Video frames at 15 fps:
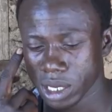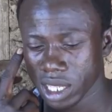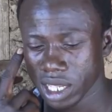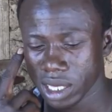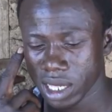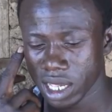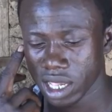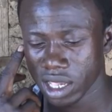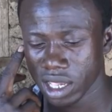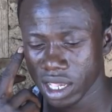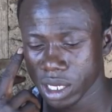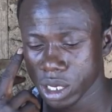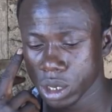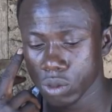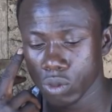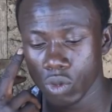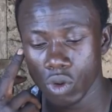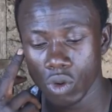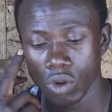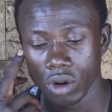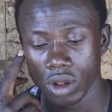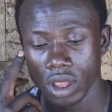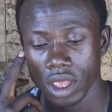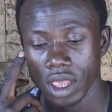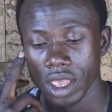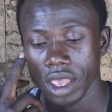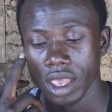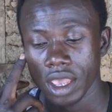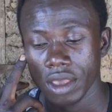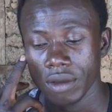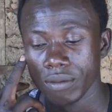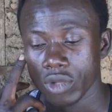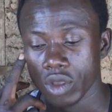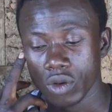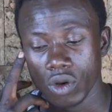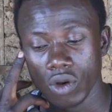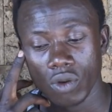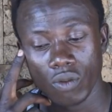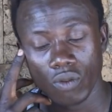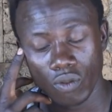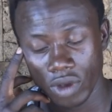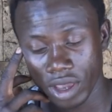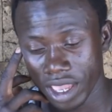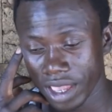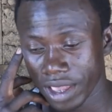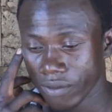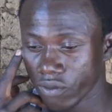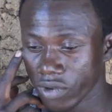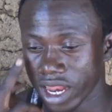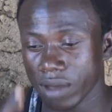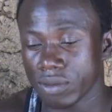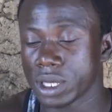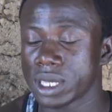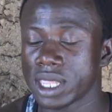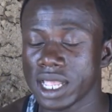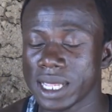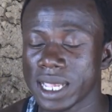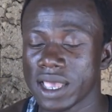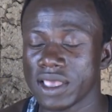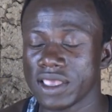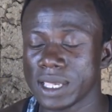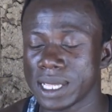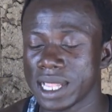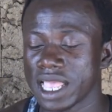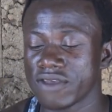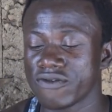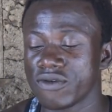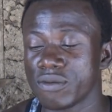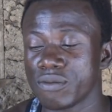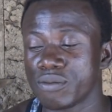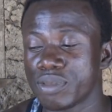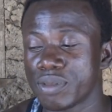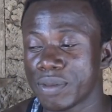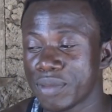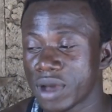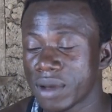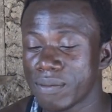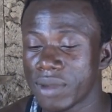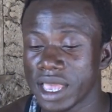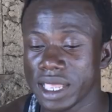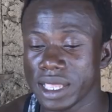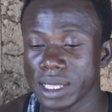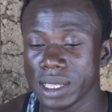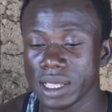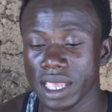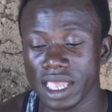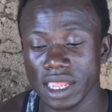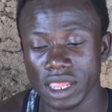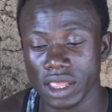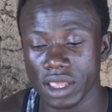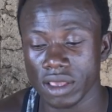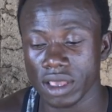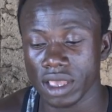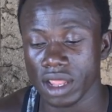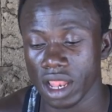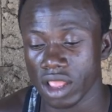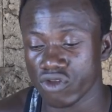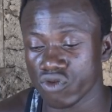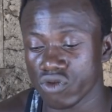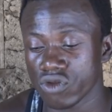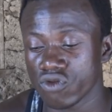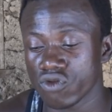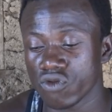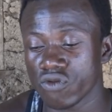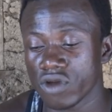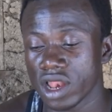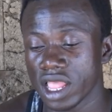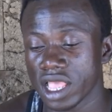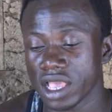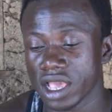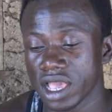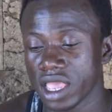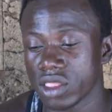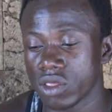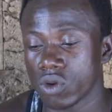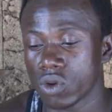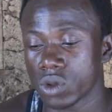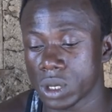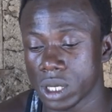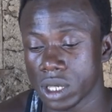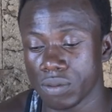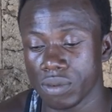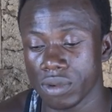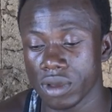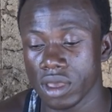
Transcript: start a small. Because when I be starter, it's like we prepare by any electronic sofa like radio or tape.